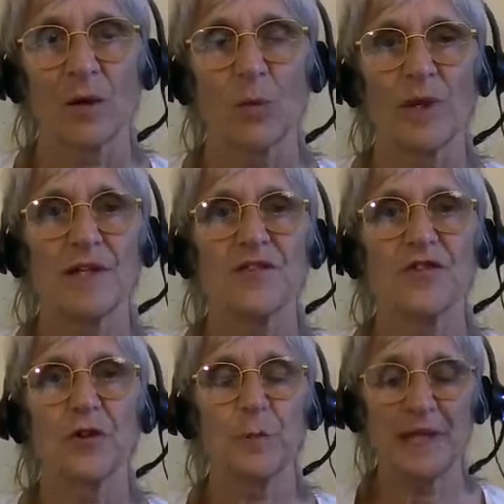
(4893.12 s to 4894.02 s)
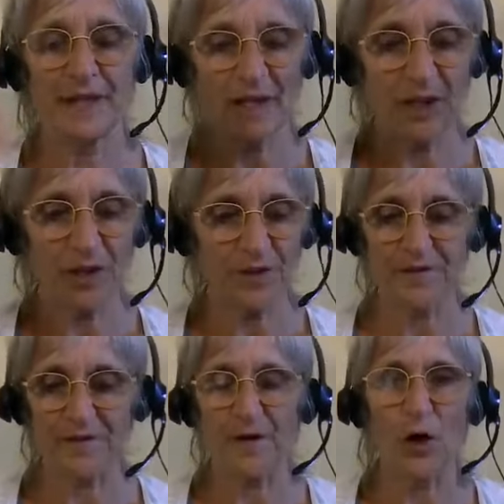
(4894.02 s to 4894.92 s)
we're assuming oh
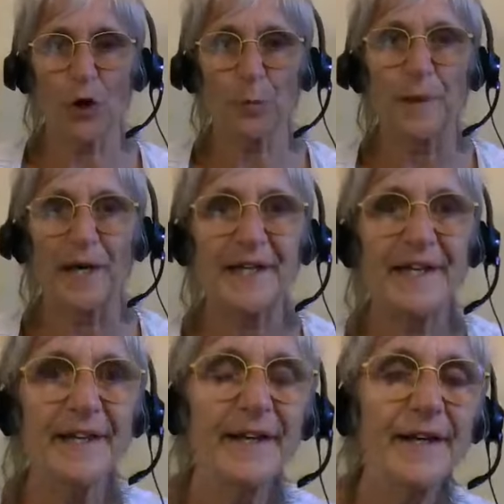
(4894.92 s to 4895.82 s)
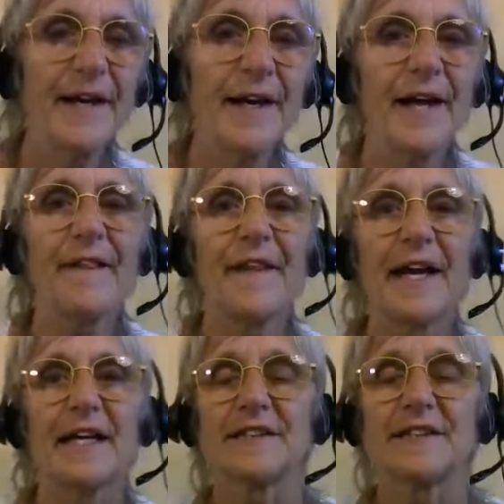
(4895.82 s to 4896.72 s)
this is a whole body and
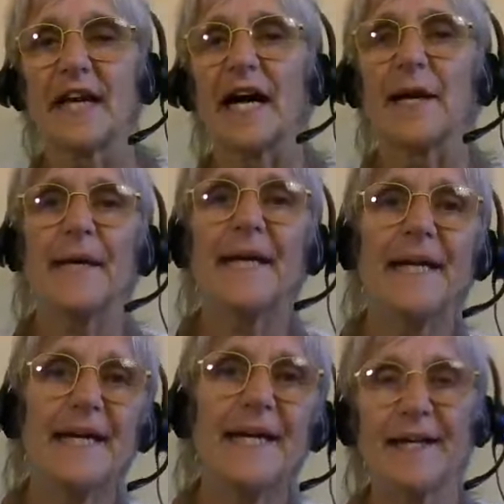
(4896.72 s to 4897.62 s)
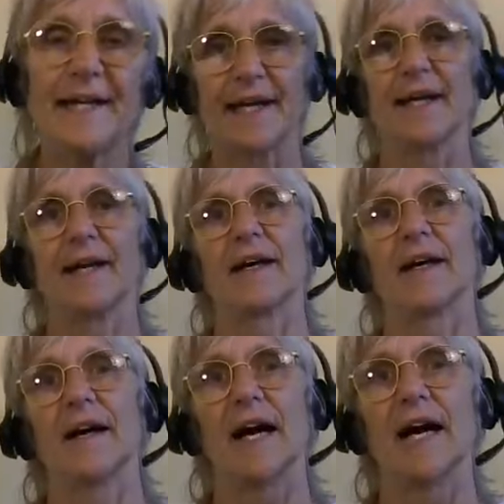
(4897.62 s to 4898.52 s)
there's i'm in it and
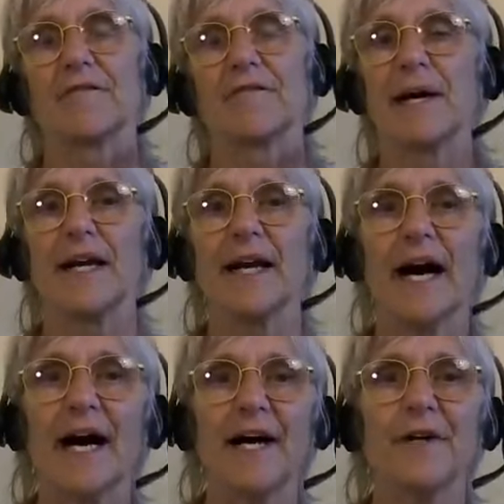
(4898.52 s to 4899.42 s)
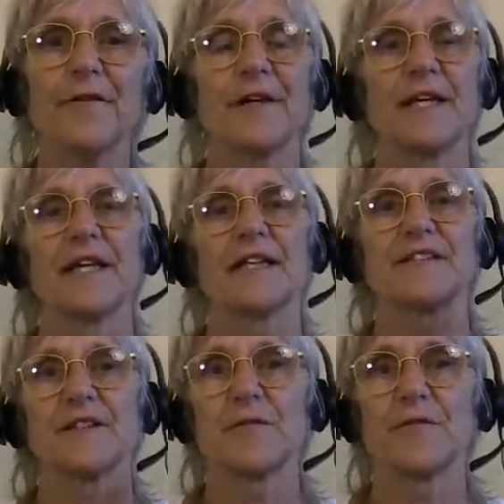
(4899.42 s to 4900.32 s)
uh, i have my life and
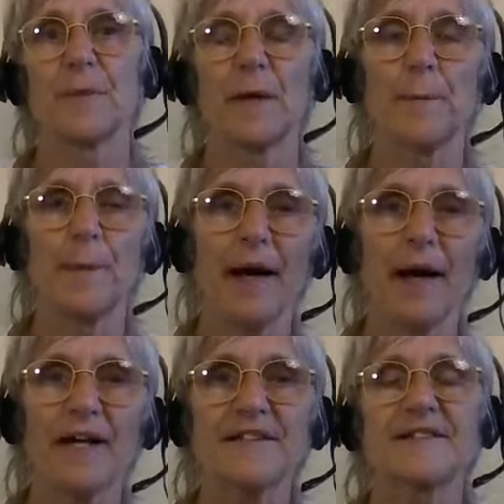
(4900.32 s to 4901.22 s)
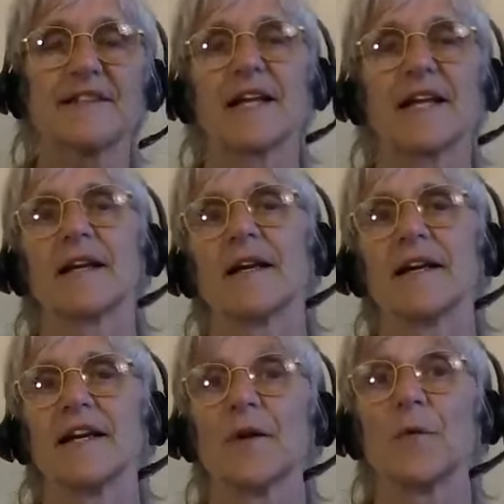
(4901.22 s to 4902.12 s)
there's a, a past and
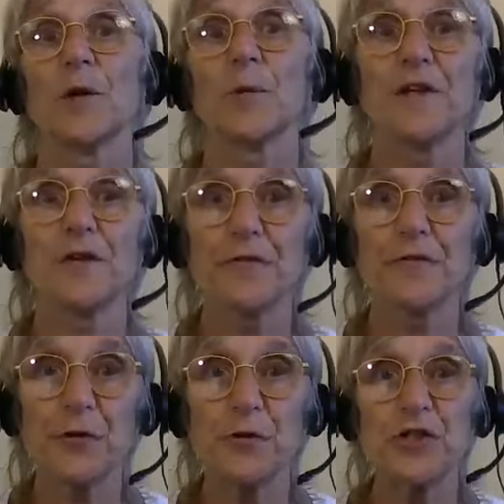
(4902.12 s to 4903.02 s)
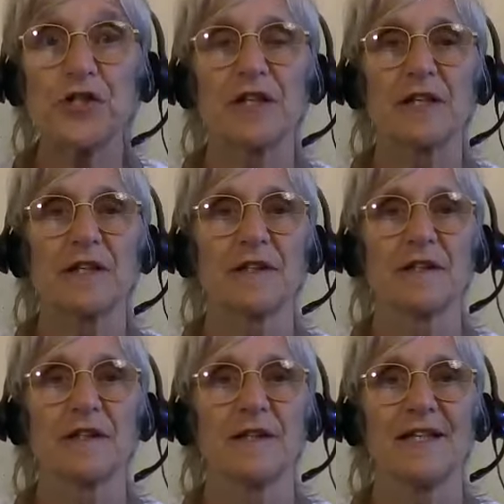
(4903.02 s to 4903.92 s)
there will be a future
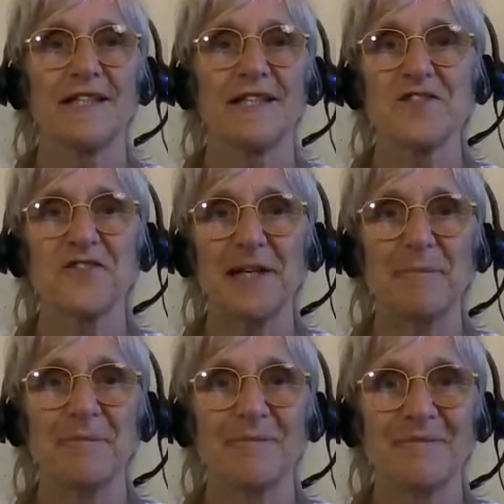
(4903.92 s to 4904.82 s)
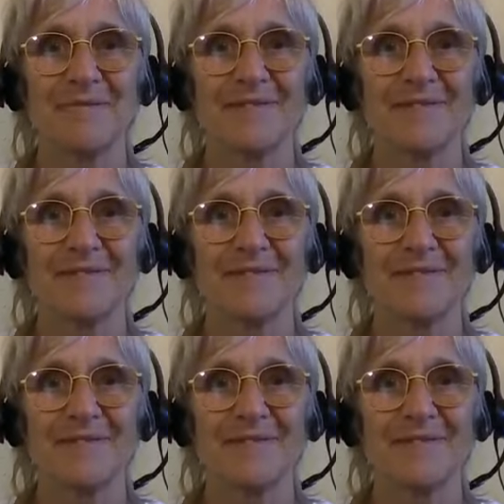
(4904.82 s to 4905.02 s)
it's a dream